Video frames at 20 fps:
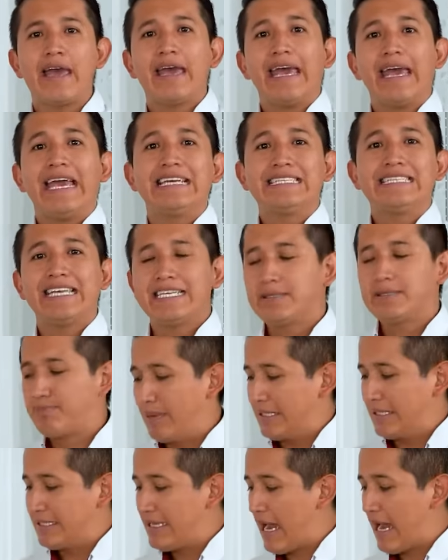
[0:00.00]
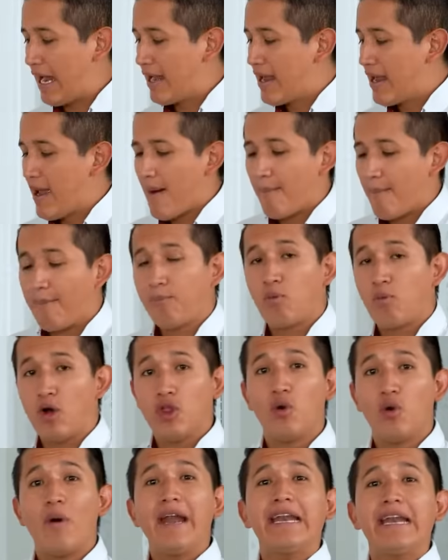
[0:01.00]
is special.
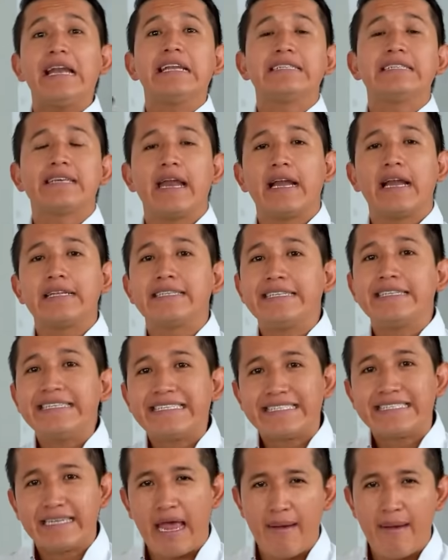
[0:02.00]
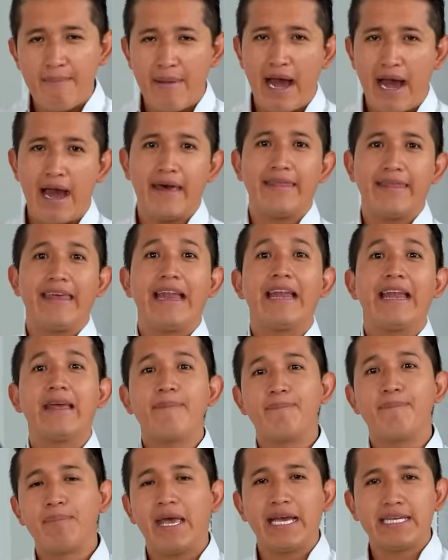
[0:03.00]
When you're going to use the cleaning
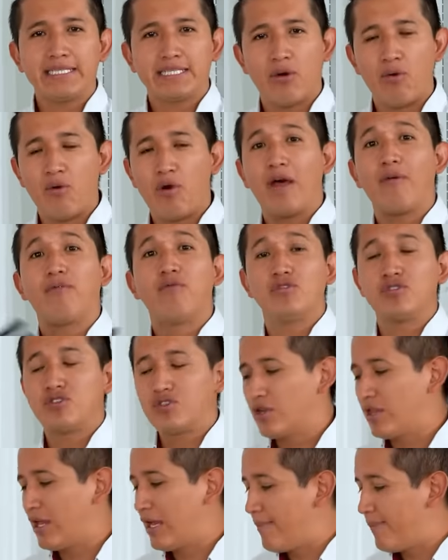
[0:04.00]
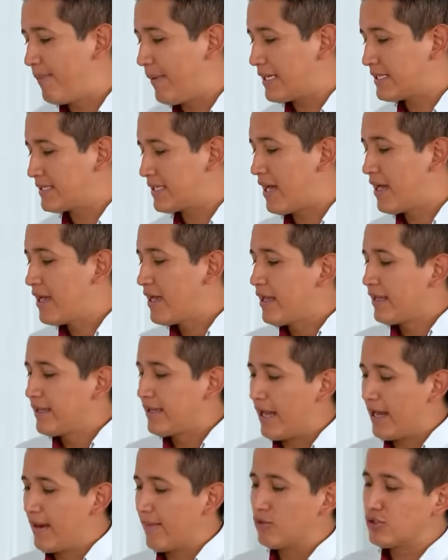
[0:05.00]
system or the cleaning
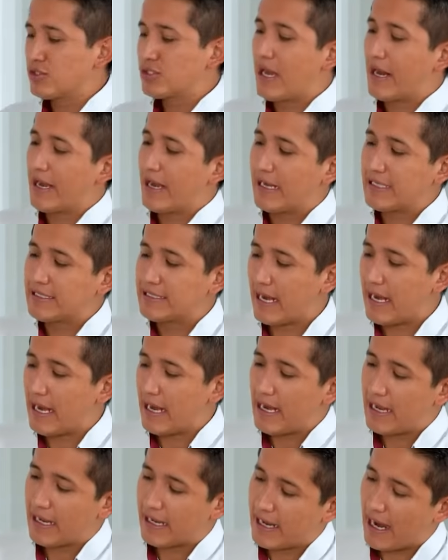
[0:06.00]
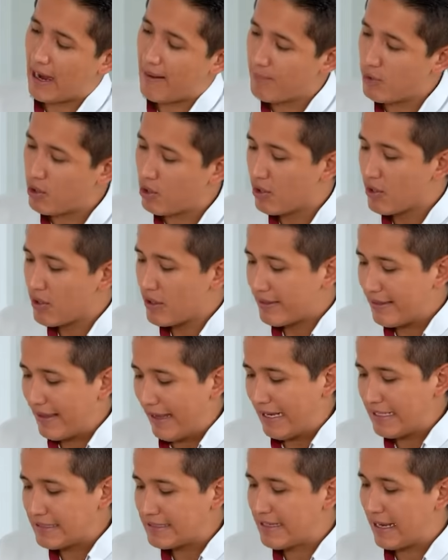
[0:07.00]
function, you have to change out this kit.
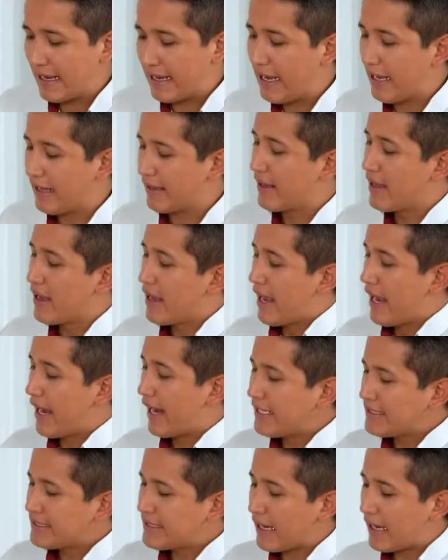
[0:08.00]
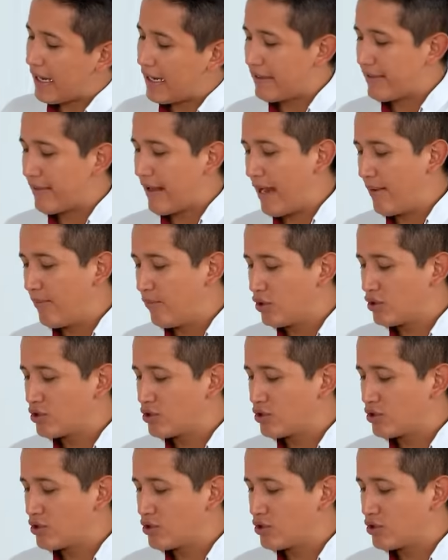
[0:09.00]
In this kit,